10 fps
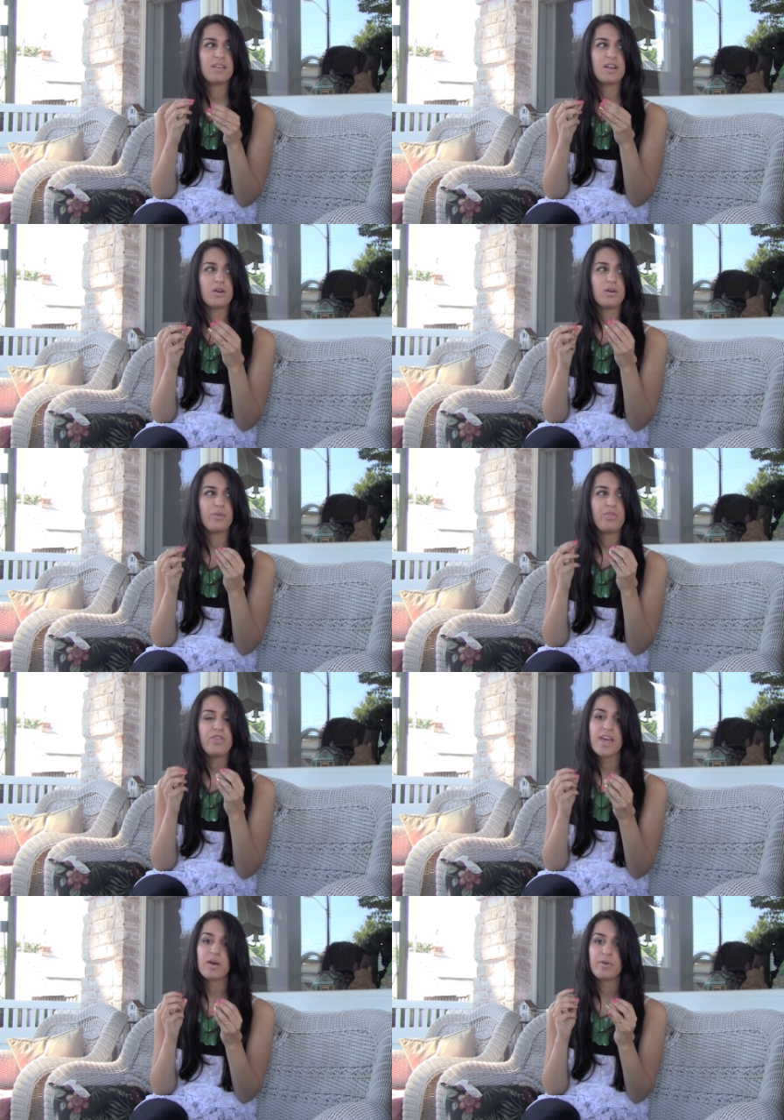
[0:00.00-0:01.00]
you know,
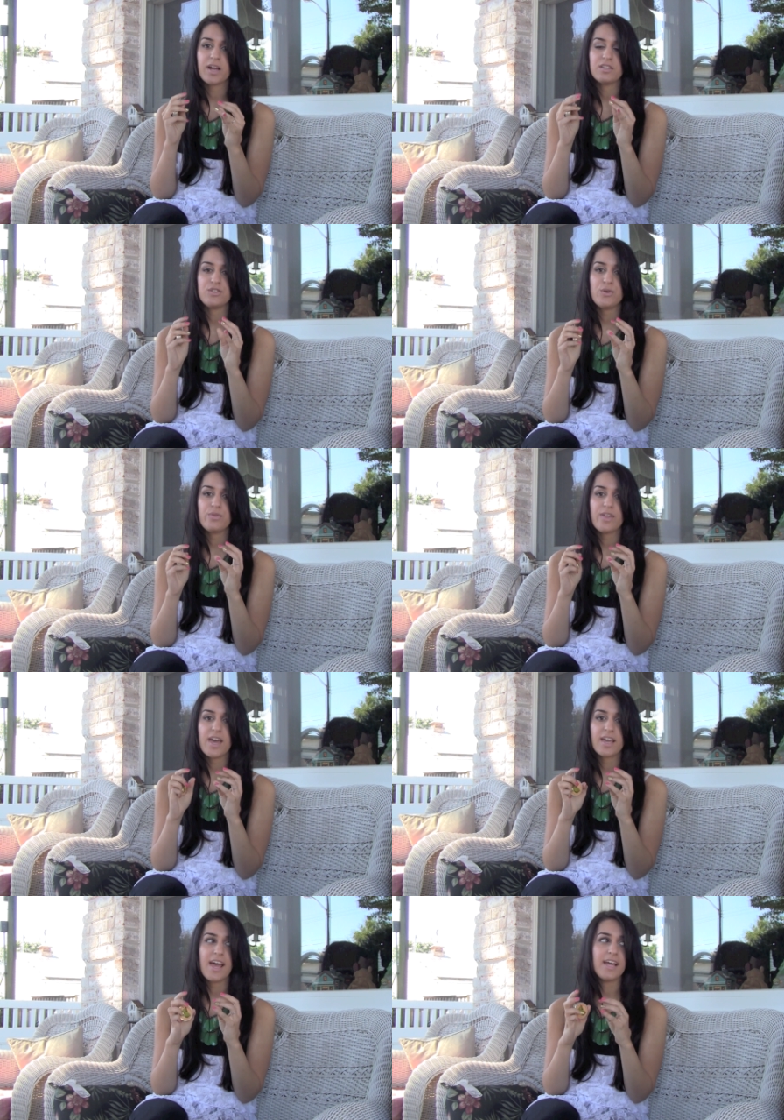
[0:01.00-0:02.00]
thick but not too
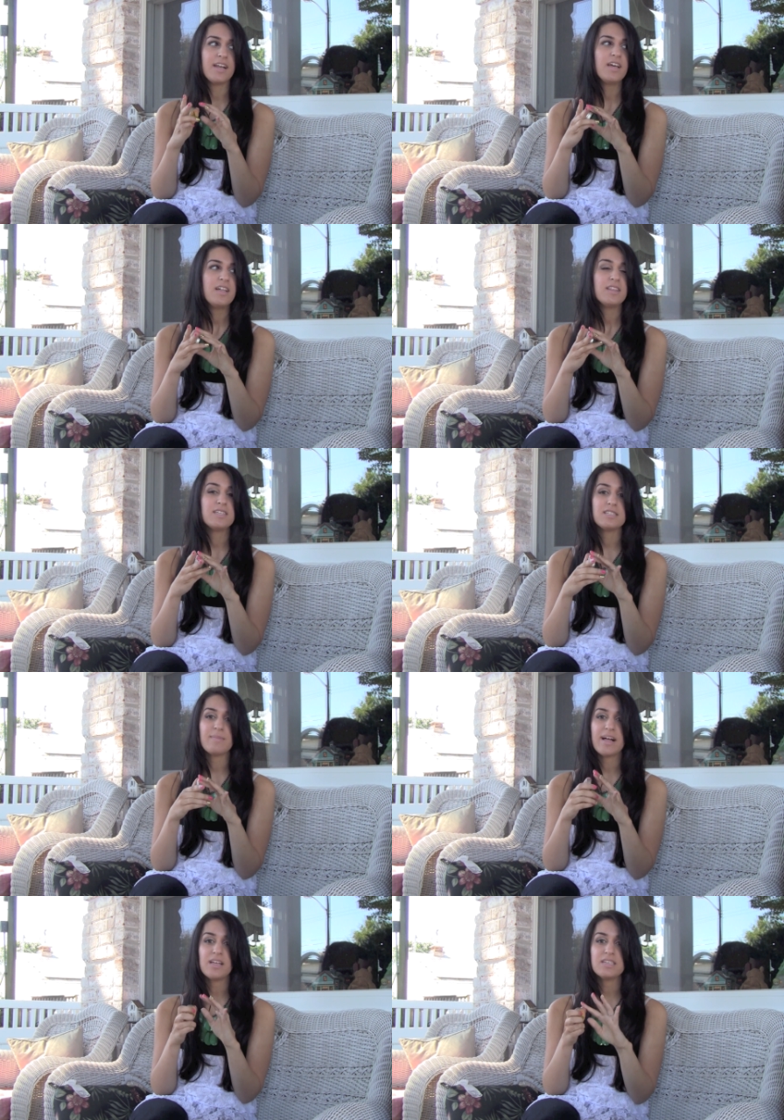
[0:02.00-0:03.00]
thick and the
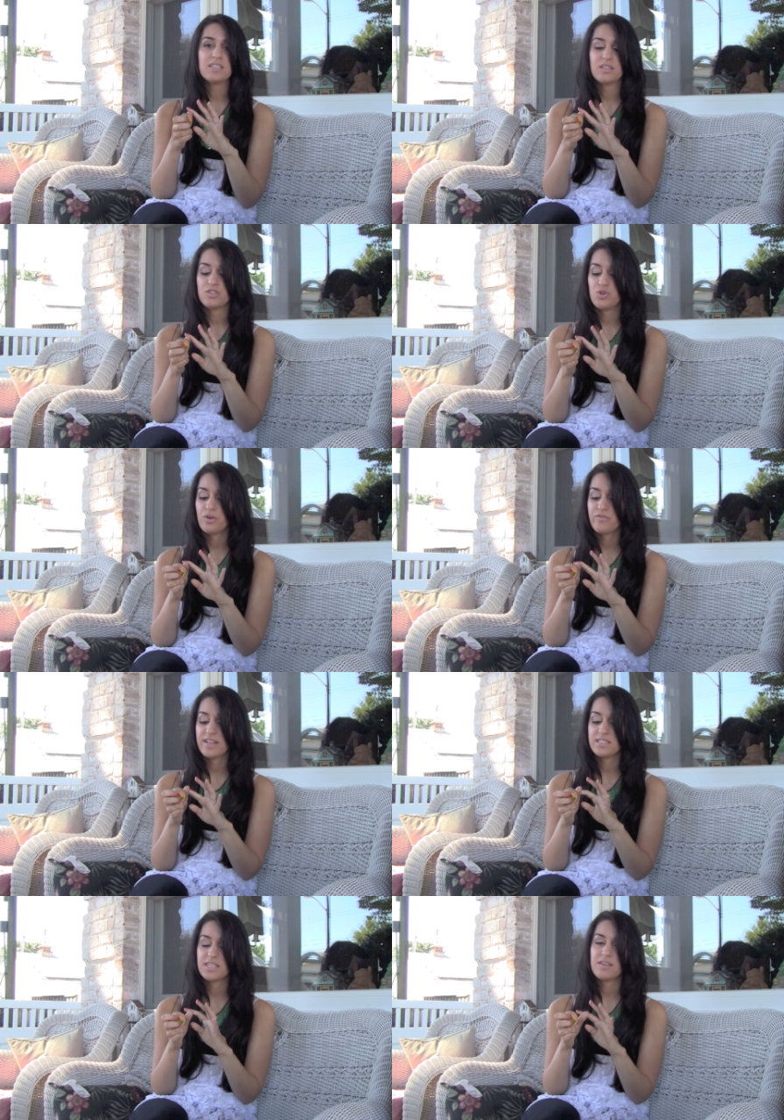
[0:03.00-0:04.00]
smell isn't too
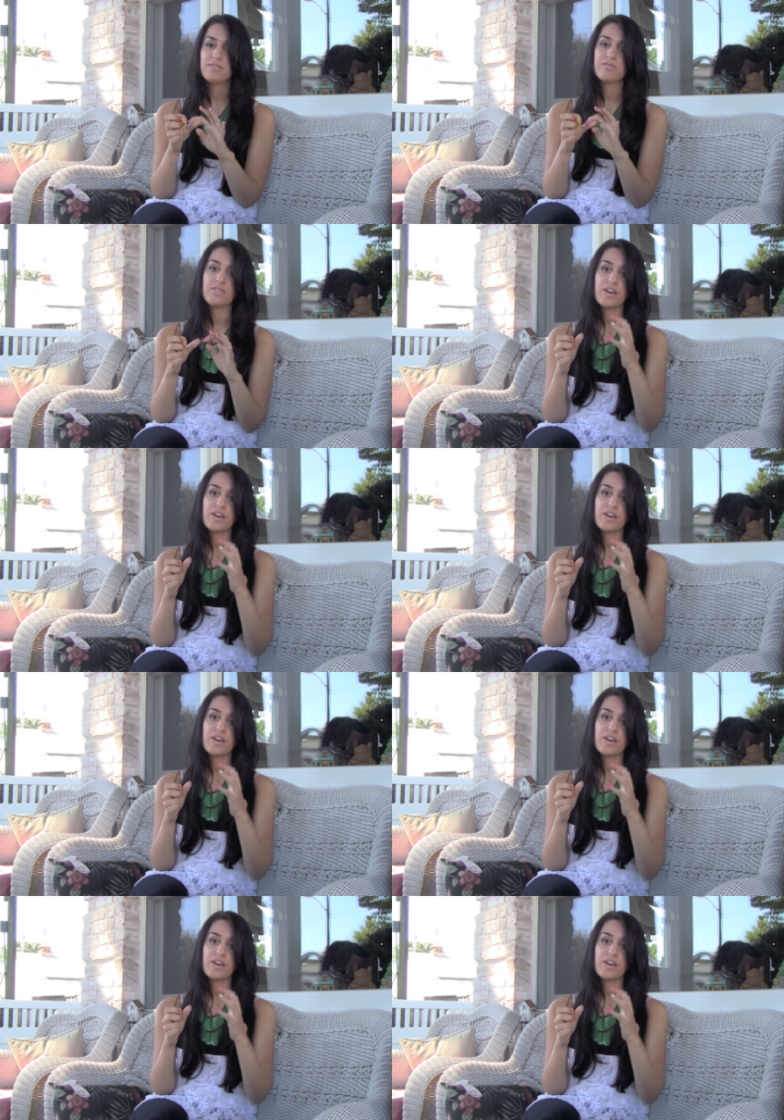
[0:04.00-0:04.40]
offensive.